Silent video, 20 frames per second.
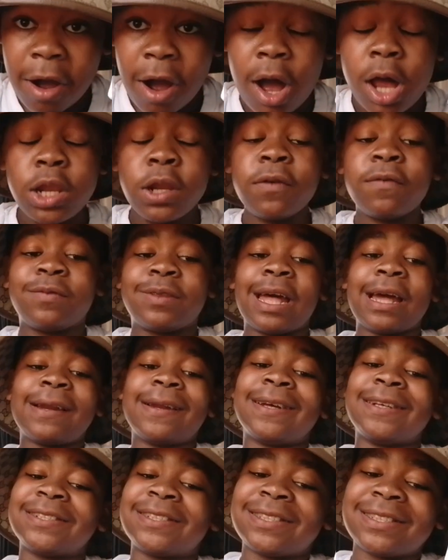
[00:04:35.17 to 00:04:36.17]
all of
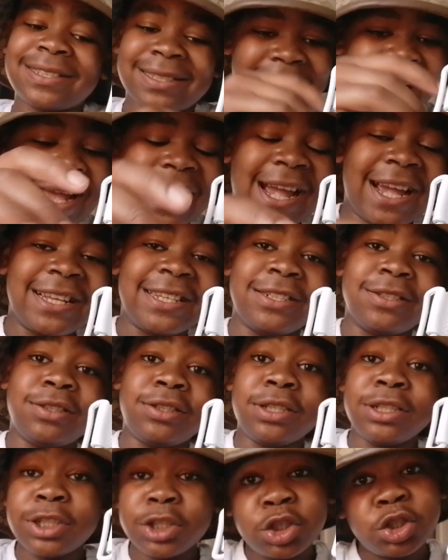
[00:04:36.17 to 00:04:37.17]
that aside,
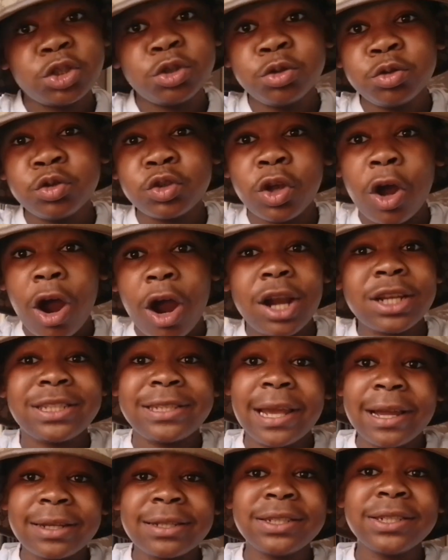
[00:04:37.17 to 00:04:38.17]
these shoes are
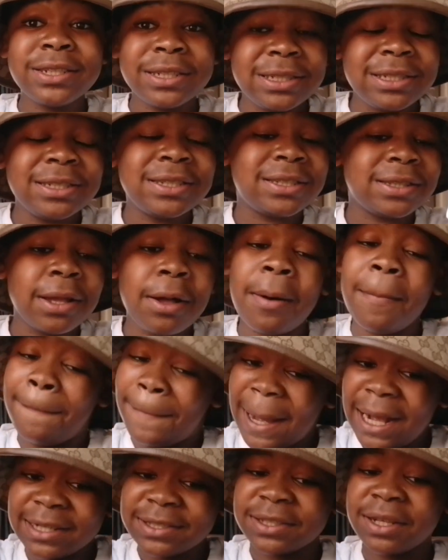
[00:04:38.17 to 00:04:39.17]
technically still
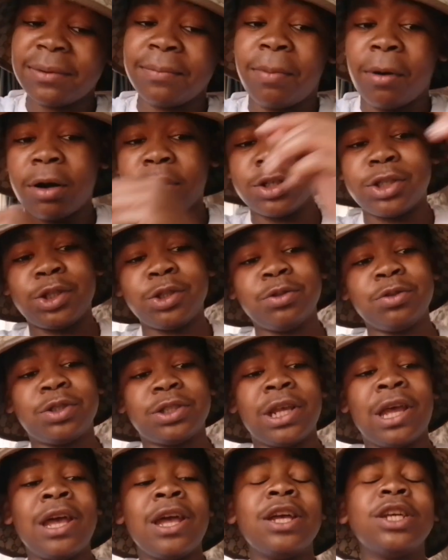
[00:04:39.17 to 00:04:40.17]
basketball
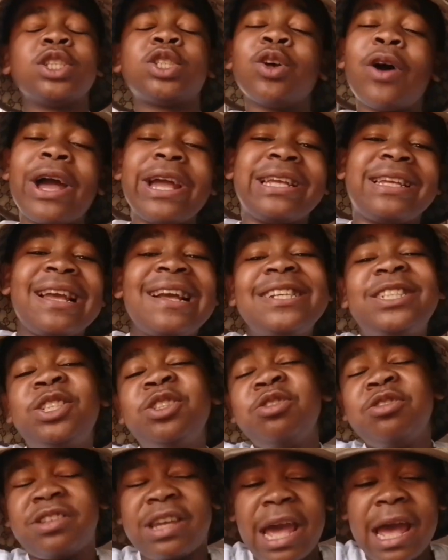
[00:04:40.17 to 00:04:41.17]
shoes, so I guess
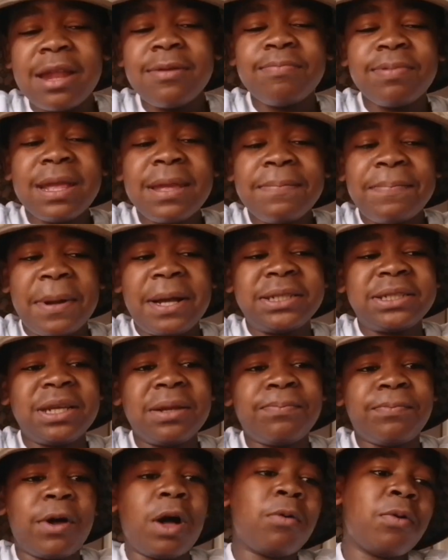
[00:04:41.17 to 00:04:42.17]
you can play
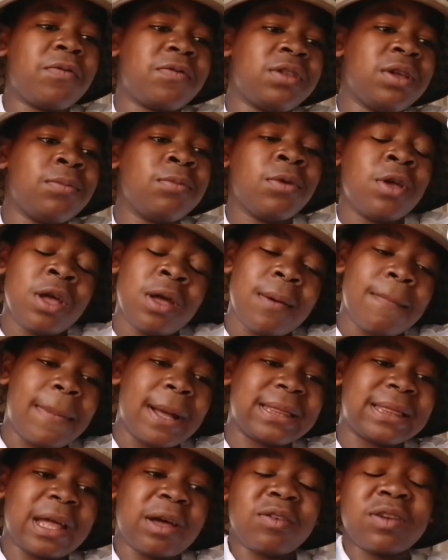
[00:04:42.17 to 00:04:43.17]
basketball with them,
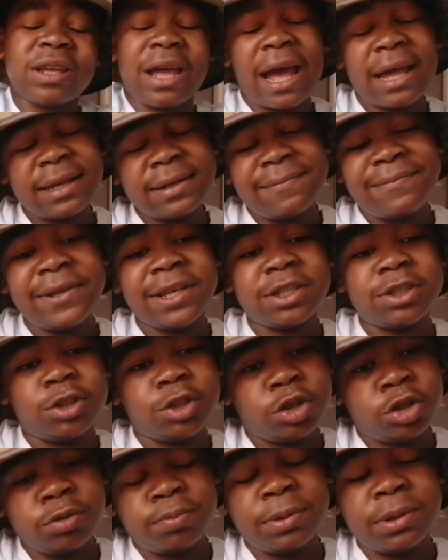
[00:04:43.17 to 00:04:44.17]
but that would kind of be a
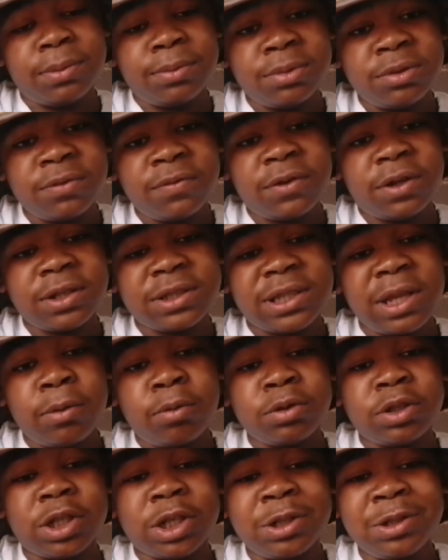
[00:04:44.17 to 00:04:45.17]
stupid move, because they
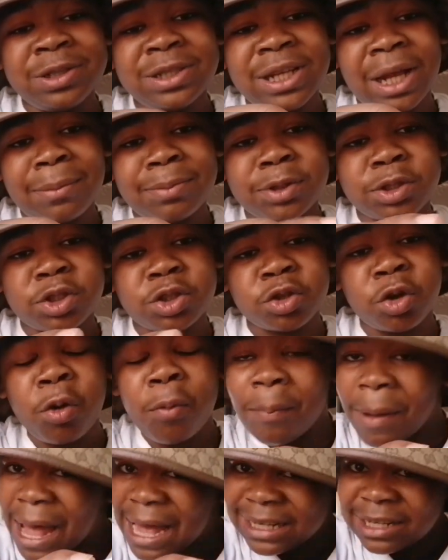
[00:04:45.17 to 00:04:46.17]
would crease up so
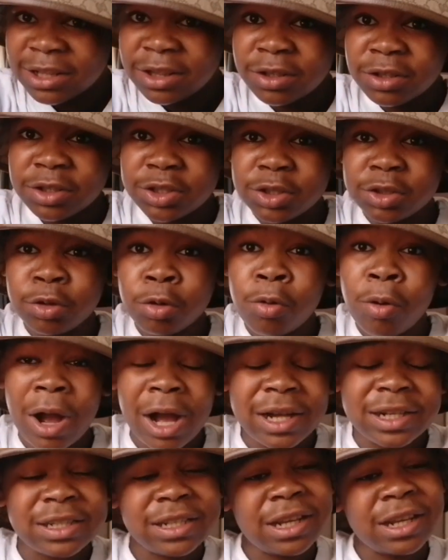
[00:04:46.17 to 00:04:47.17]
bad and look so
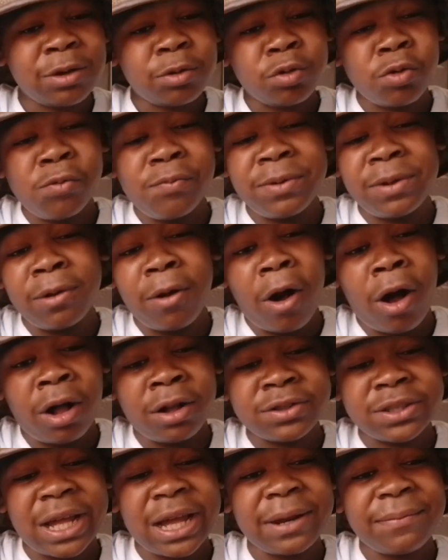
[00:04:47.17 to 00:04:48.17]
ugly, and it would be
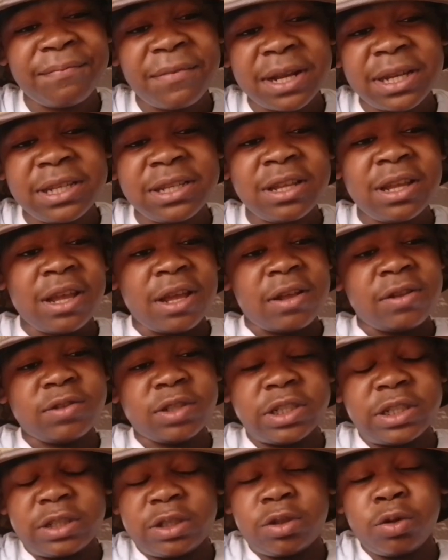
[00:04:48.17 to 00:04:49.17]
all that money
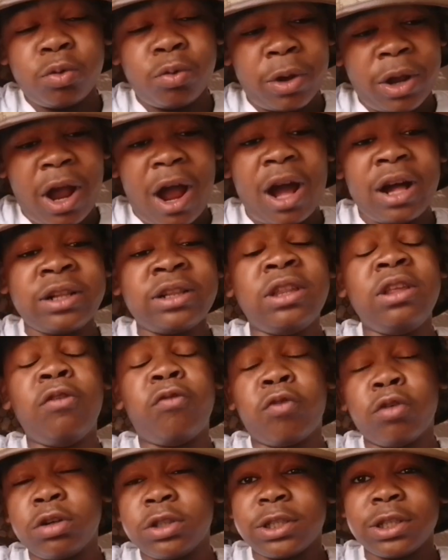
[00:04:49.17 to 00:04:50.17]
just to wear ugly
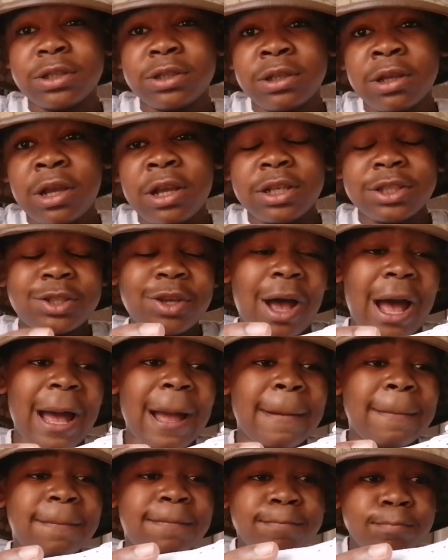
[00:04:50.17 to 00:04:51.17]
forces. So
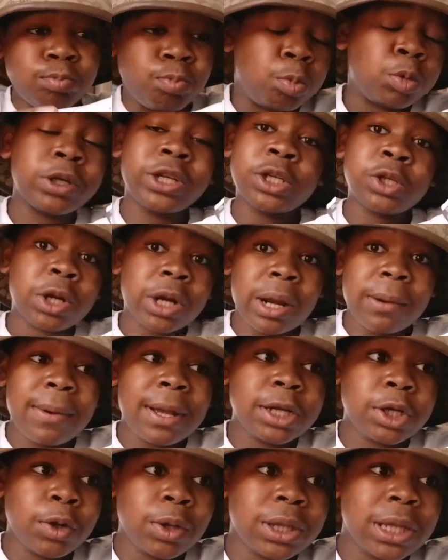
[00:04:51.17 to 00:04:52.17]
I wouldn't
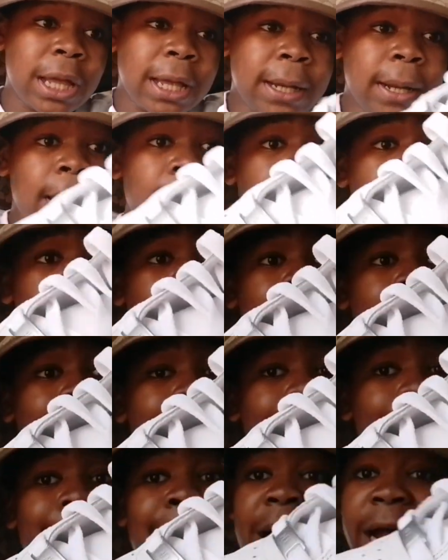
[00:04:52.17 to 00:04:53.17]
recommend doing that.
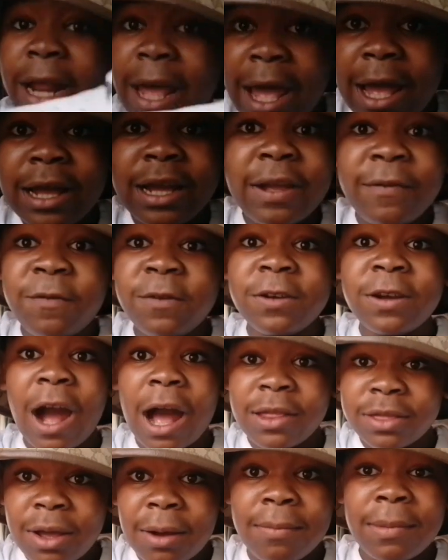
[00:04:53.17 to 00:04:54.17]
But hey, if you
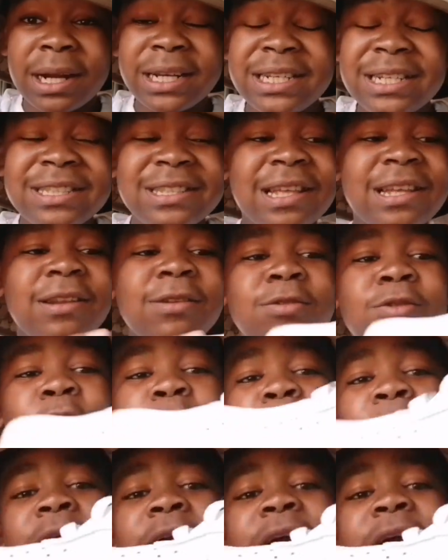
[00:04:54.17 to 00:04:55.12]
got the money, then go